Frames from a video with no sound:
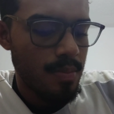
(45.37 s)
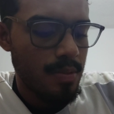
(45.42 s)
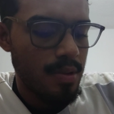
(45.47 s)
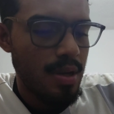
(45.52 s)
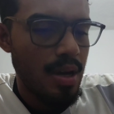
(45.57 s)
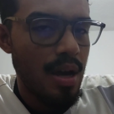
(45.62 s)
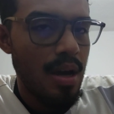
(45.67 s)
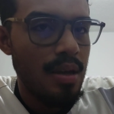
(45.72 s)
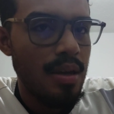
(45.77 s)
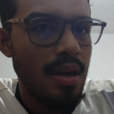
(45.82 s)

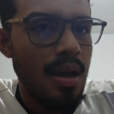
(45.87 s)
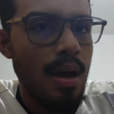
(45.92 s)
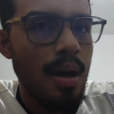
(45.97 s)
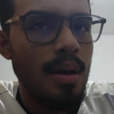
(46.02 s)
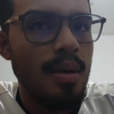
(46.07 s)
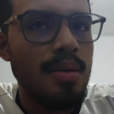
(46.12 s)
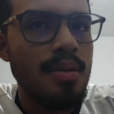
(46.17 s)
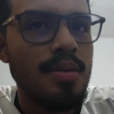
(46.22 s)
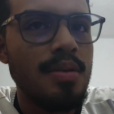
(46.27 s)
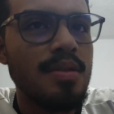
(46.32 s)
Yeah,
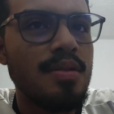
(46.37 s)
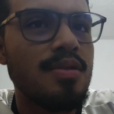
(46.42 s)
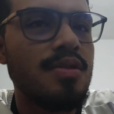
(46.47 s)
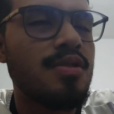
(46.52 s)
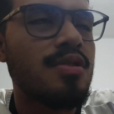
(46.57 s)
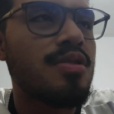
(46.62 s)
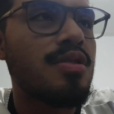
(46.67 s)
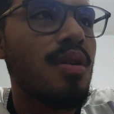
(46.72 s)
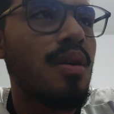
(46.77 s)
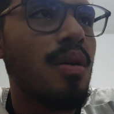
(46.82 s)
yeah.
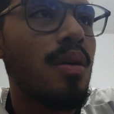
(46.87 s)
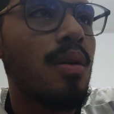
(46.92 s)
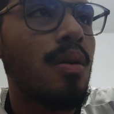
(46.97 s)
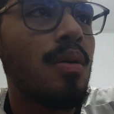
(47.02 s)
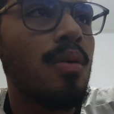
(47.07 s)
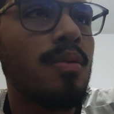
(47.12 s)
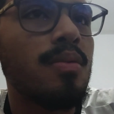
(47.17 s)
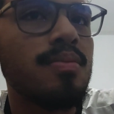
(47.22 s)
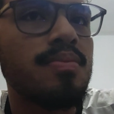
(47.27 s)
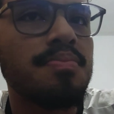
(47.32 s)

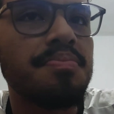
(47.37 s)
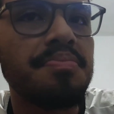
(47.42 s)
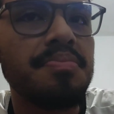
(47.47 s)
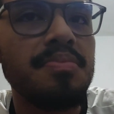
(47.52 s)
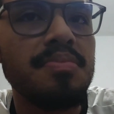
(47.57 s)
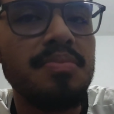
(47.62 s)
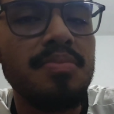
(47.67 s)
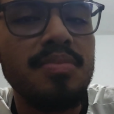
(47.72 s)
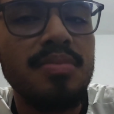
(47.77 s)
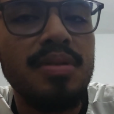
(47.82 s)
So
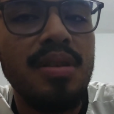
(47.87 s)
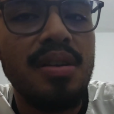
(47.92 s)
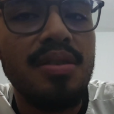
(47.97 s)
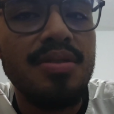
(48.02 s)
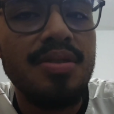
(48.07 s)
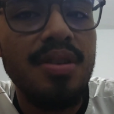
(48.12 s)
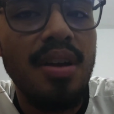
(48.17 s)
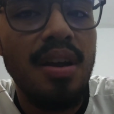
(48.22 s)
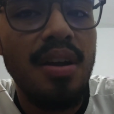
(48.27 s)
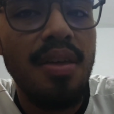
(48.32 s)

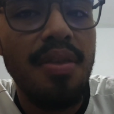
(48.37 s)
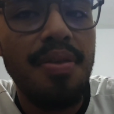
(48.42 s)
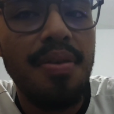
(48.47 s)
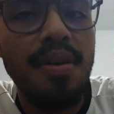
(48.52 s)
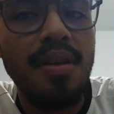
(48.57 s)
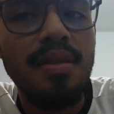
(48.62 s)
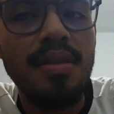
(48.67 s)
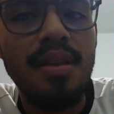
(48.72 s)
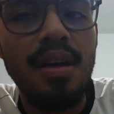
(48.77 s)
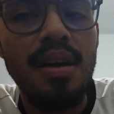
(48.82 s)
there's
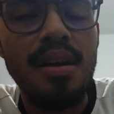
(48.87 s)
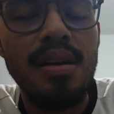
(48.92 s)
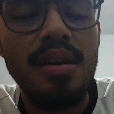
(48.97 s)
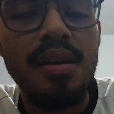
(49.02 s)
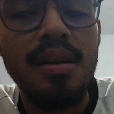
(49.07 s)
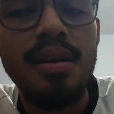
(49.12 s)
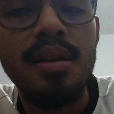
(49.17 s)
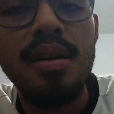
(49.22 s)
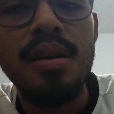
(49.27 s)
anything that